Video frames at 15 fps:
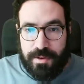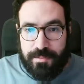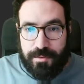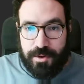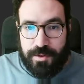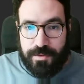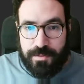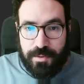
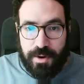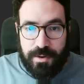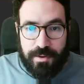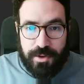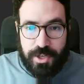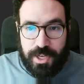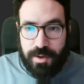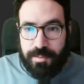registrar, a
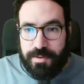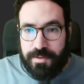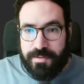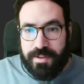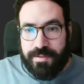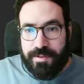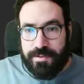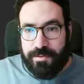gRPC
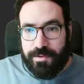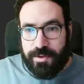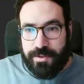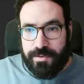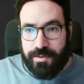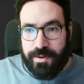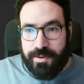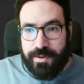service
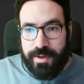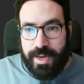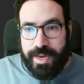registrar,